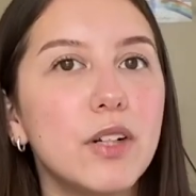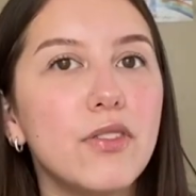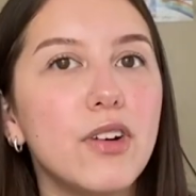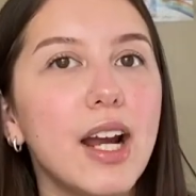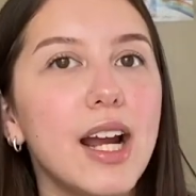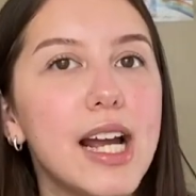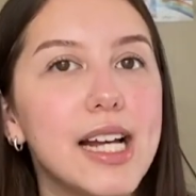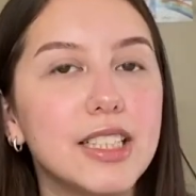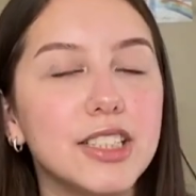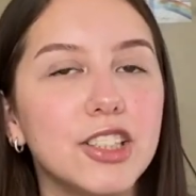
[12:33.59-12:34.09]
I
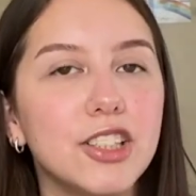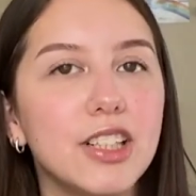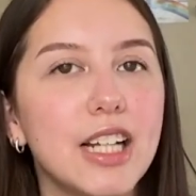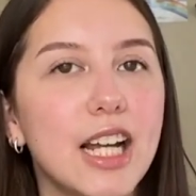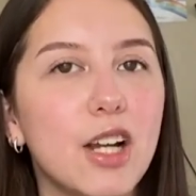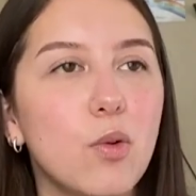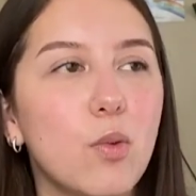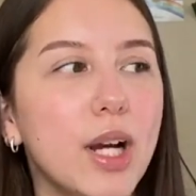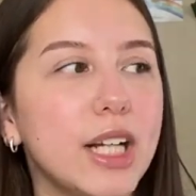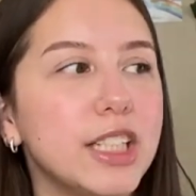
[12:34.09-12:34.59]
asked her
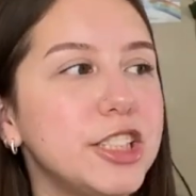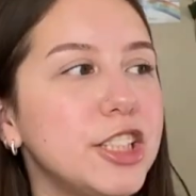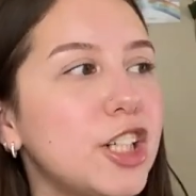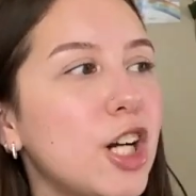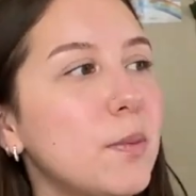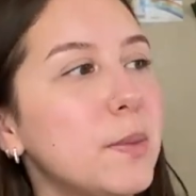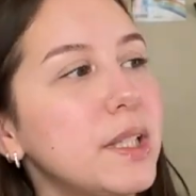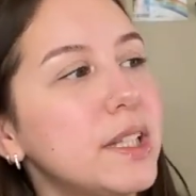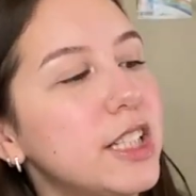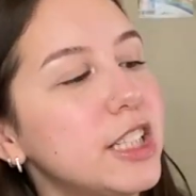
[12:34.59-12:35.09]
like why she got
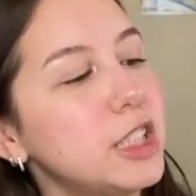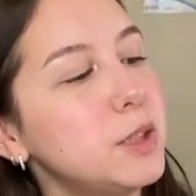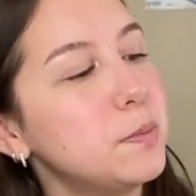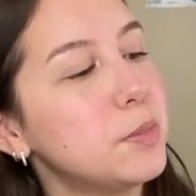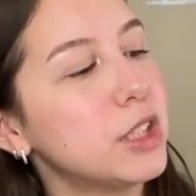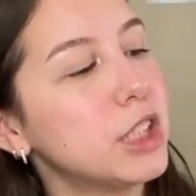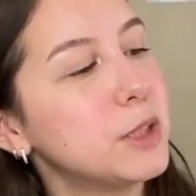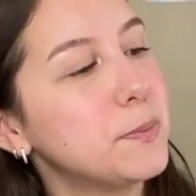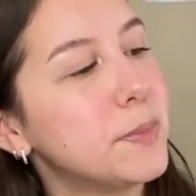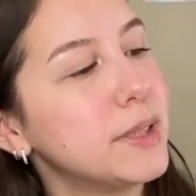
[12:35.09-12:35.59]
me this
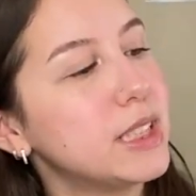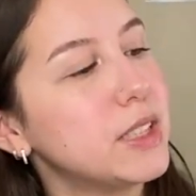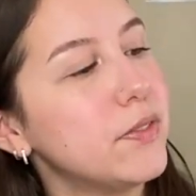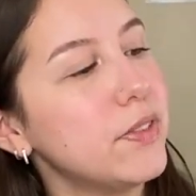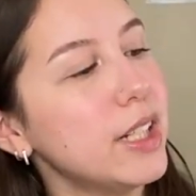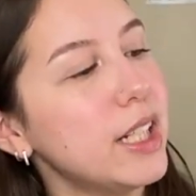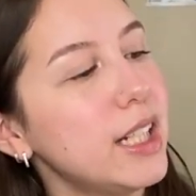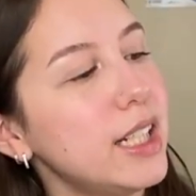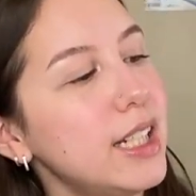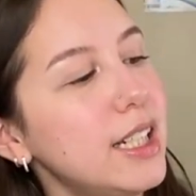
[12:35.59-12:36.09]
book
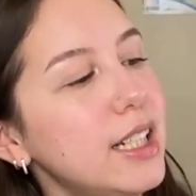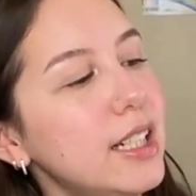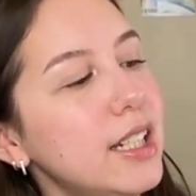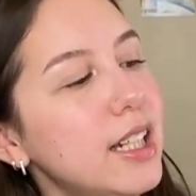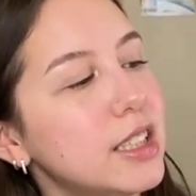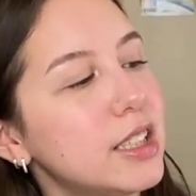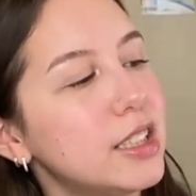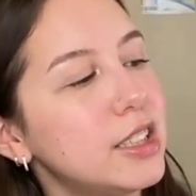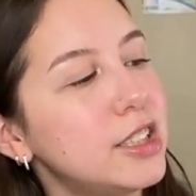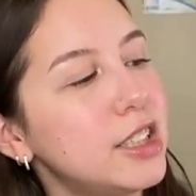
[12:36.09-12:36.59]
specifically,
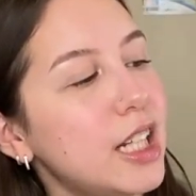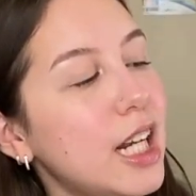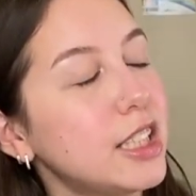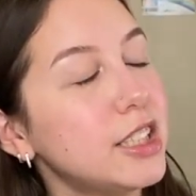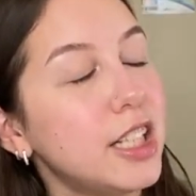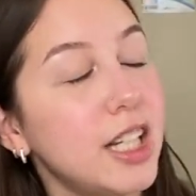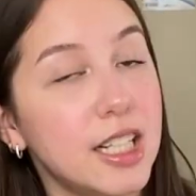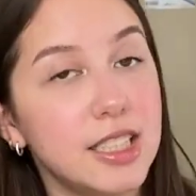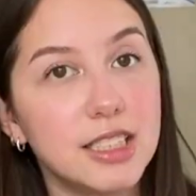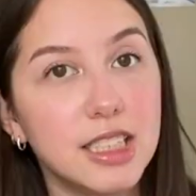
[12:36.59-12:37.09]
she actually
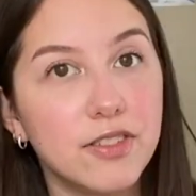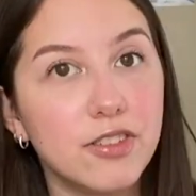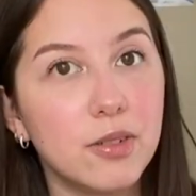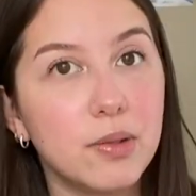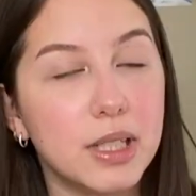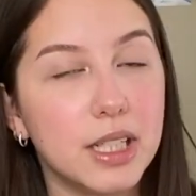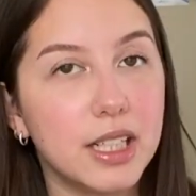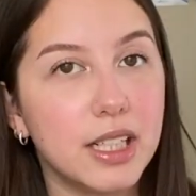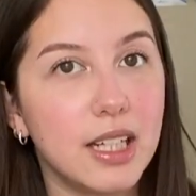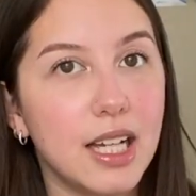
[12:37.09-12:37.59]
has never read
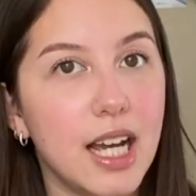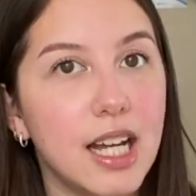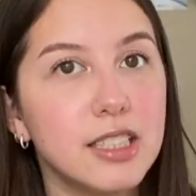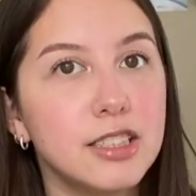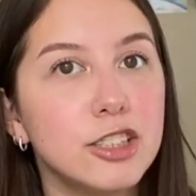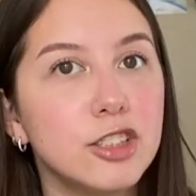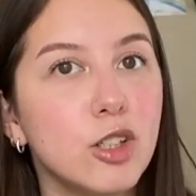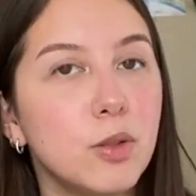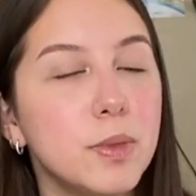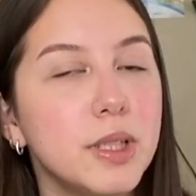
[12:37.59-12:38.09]
it, and she
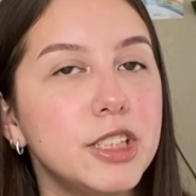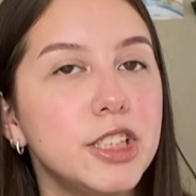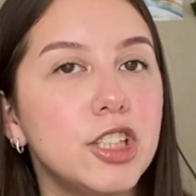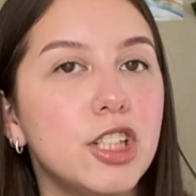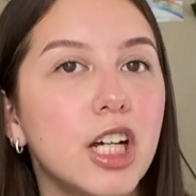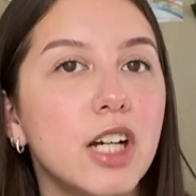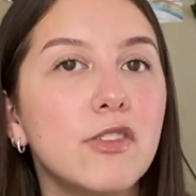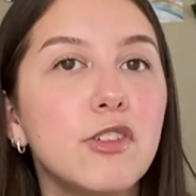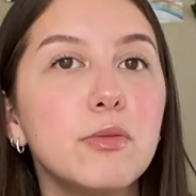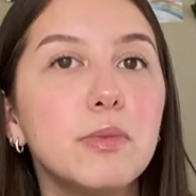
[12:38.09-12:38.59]
told me she got
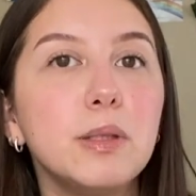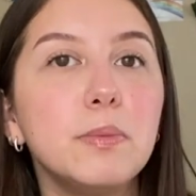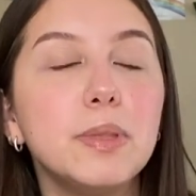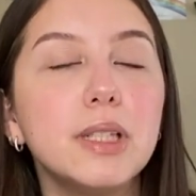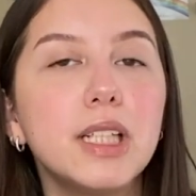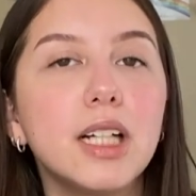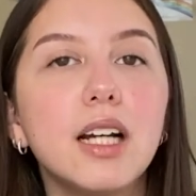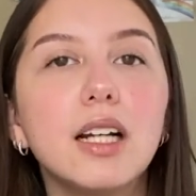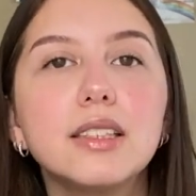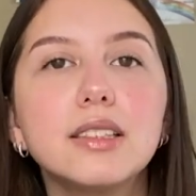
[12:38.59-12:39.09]
it for me
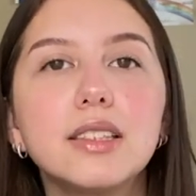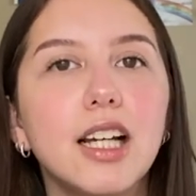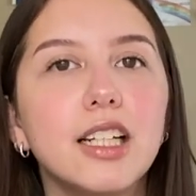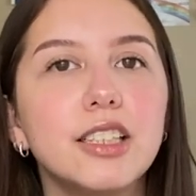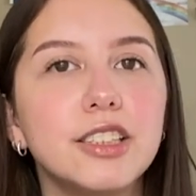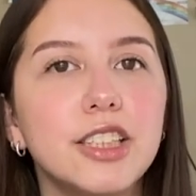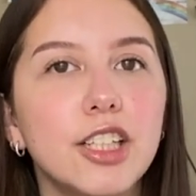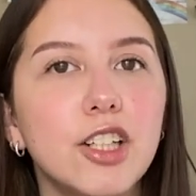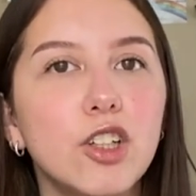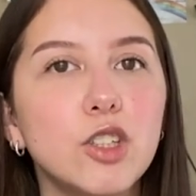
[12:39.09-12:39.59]
because
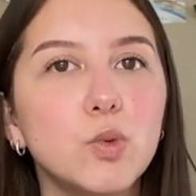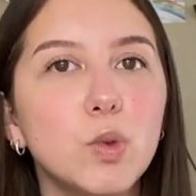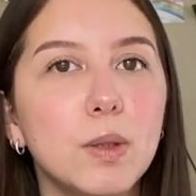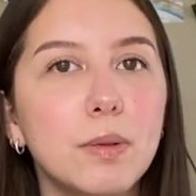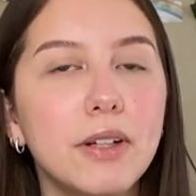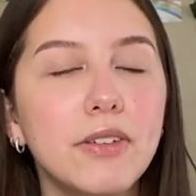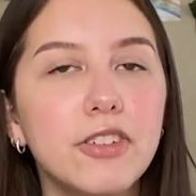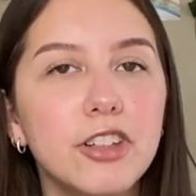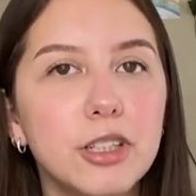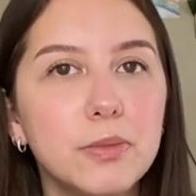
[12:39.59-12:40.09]
she knows one of my
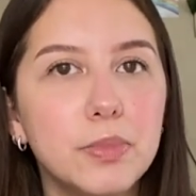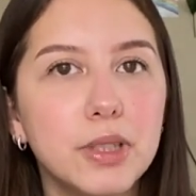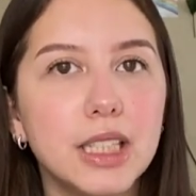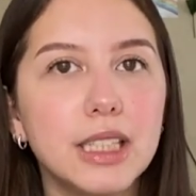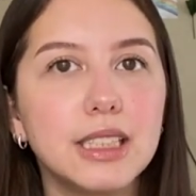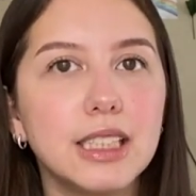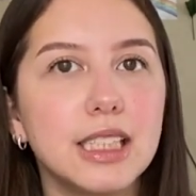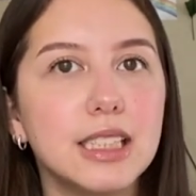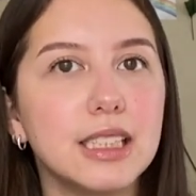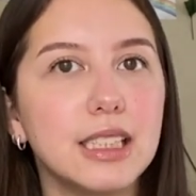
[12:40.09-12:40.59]
favorite books
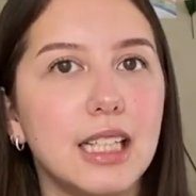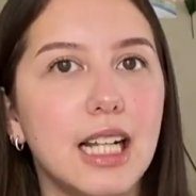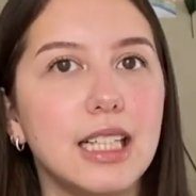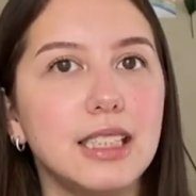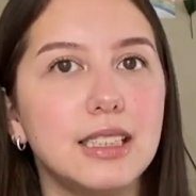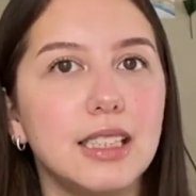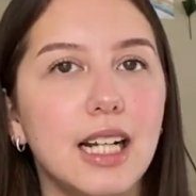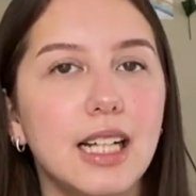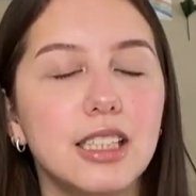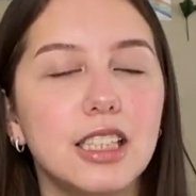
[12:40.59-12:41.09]
is Last
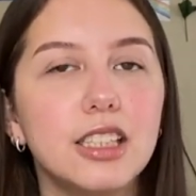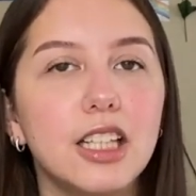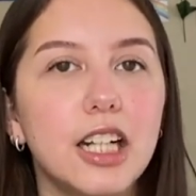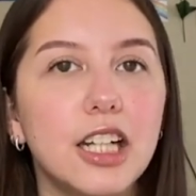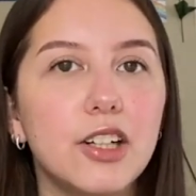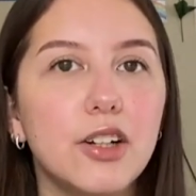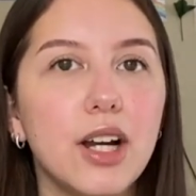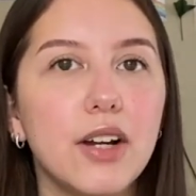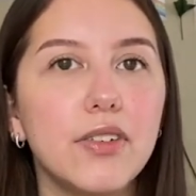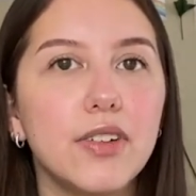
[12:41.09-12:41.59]
Night at the
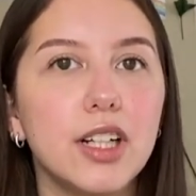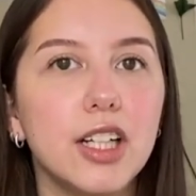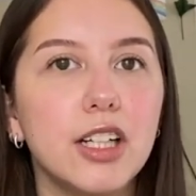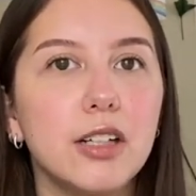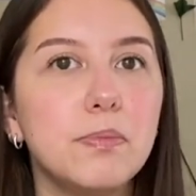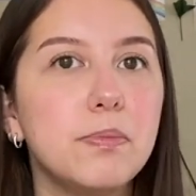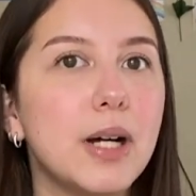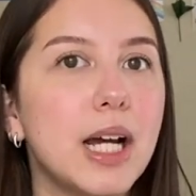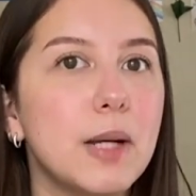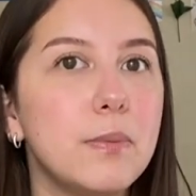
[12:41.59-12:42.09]
Telegraph Club
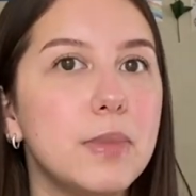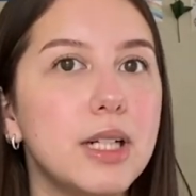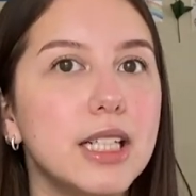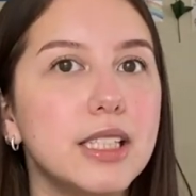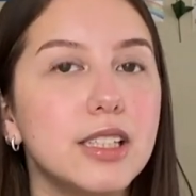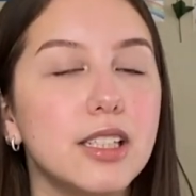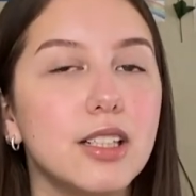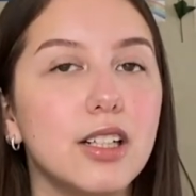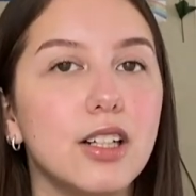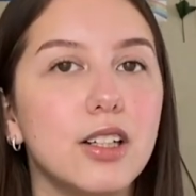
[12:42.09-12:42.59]
by Melinda
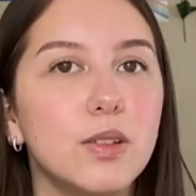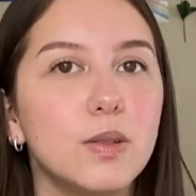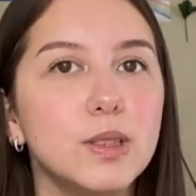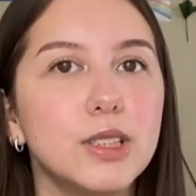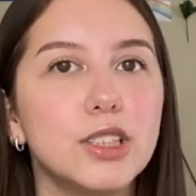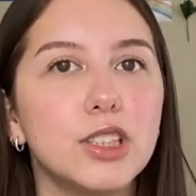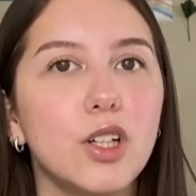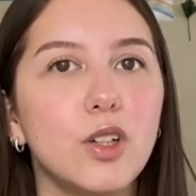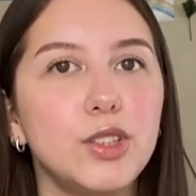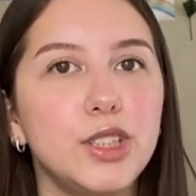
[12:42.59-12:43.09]
Lowe.
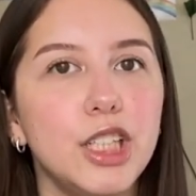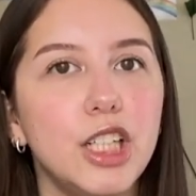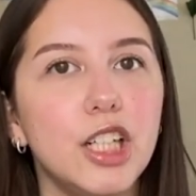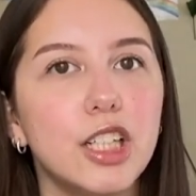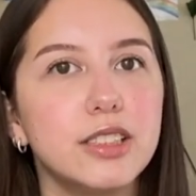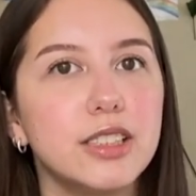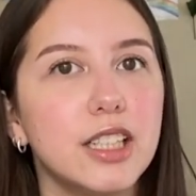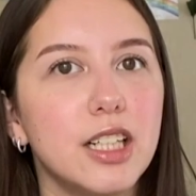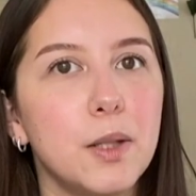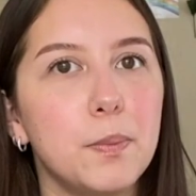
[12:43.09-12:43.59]
So she looked
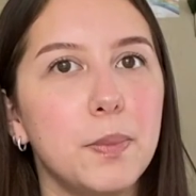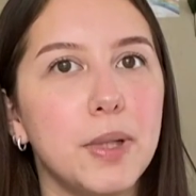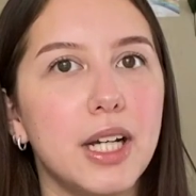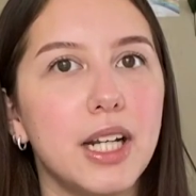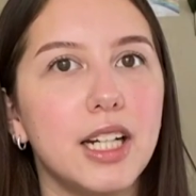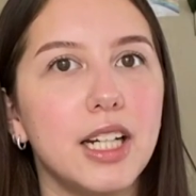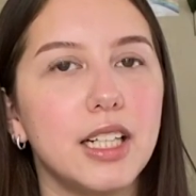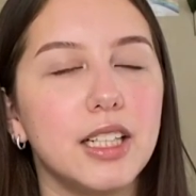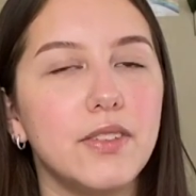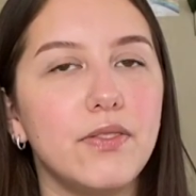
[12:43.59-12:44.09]
it up
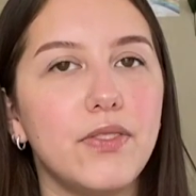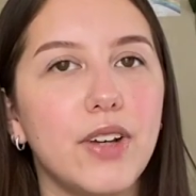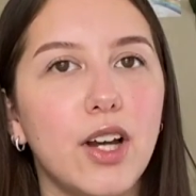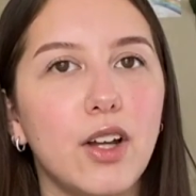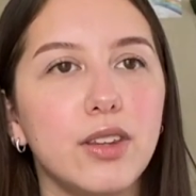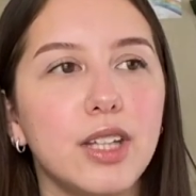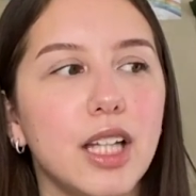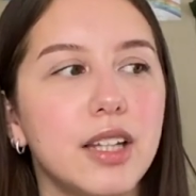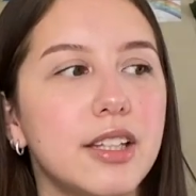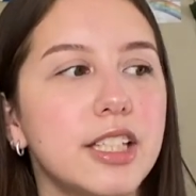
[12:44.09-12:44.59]
and found
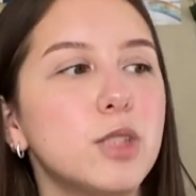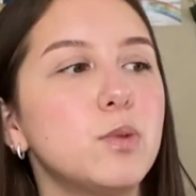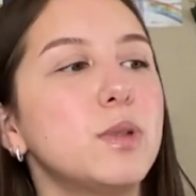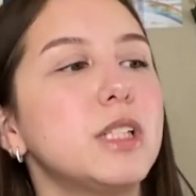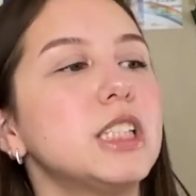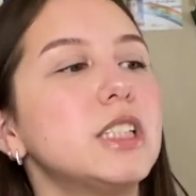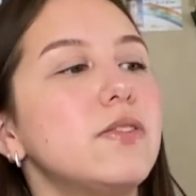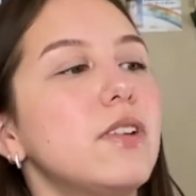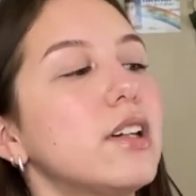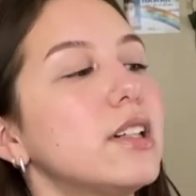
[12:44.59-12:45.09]
that this one
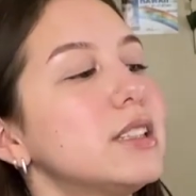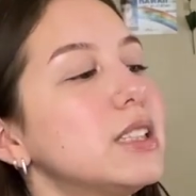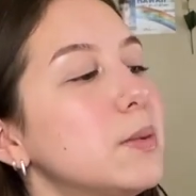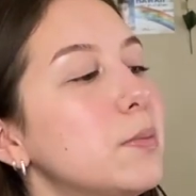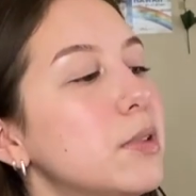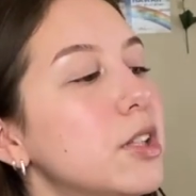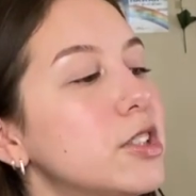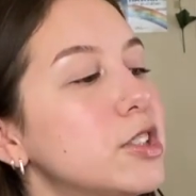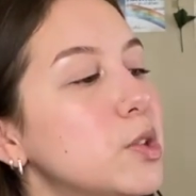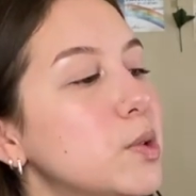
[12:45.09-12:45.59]
is very
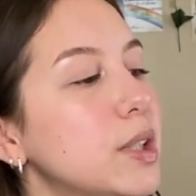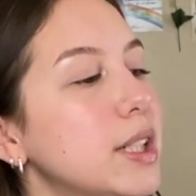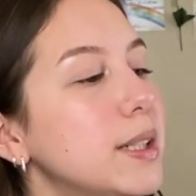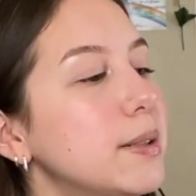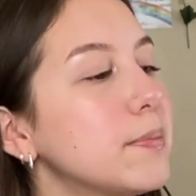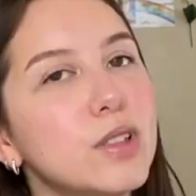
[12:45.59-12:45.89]
similar to it.